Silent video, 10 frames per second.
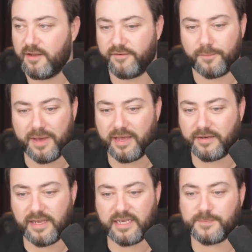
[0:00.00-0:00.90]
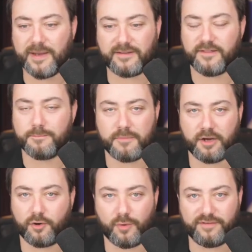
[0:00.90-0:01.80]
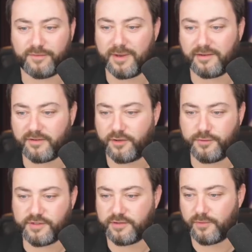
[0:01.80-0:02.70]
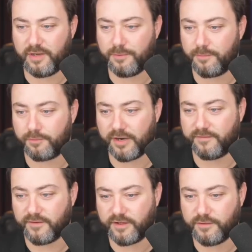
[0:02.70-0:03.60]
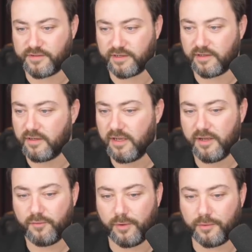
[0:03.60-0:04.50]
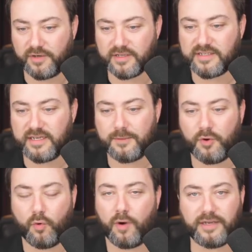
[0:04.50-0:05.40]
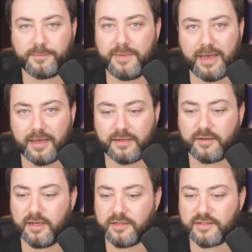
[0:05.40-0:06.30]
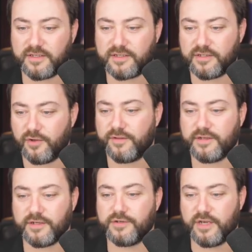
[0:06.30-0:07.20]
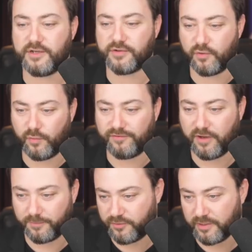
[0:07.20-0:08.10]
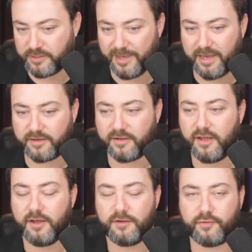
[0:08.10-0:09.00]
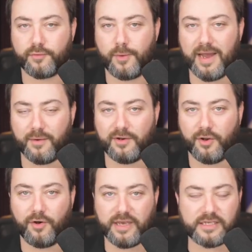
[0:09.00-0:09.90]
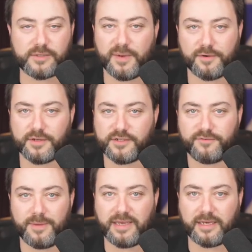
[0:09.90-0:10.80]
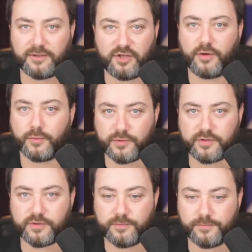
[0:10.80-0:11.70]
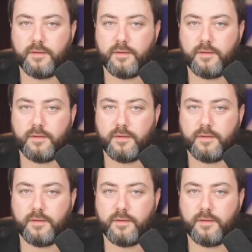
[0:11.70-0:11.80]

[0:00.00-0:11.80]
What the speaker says: If a man expected the microwave to make toast and when he put bread in the toaster, we would consider him quite mad, as this is not the association that we've come to expect through our long experience of making toast.